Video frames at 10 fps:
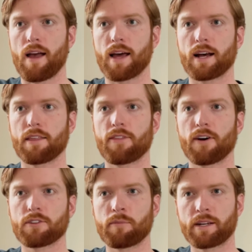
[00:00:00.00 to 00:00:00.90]
And I
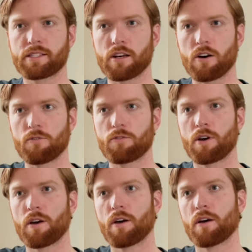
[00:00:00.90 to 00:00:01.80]
thought to myself,
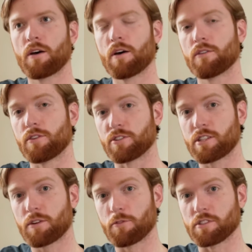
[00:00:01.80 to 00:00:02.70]
there's a
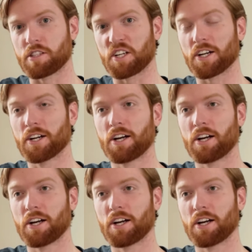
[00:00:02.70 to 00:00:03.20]
difference there.